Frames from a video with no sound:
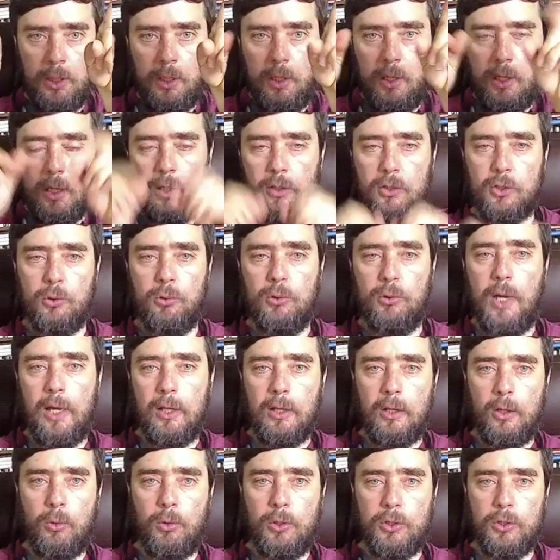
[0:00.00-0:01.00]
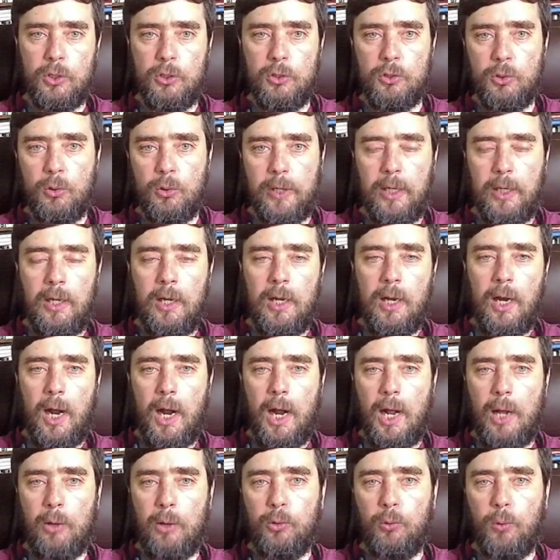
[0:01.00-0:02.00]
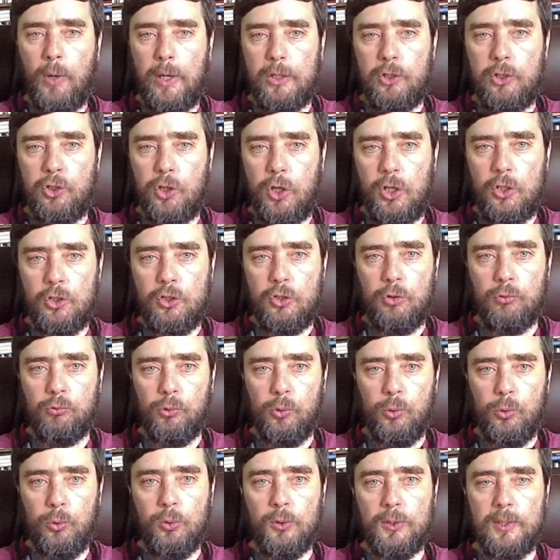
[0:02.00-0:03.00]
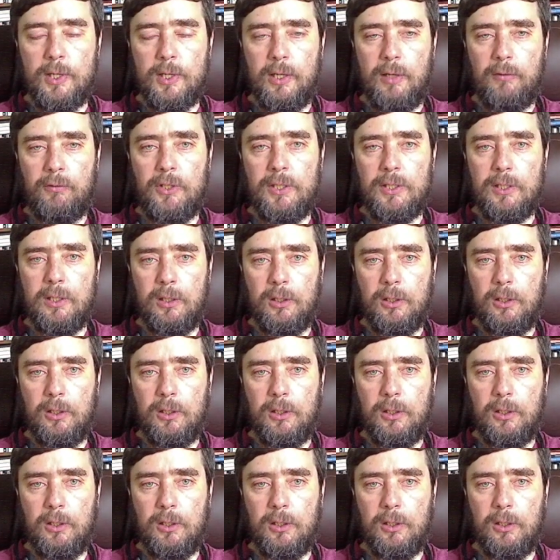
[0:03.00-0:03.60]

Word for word: And so now the question is, okay, how do I change the rules that every single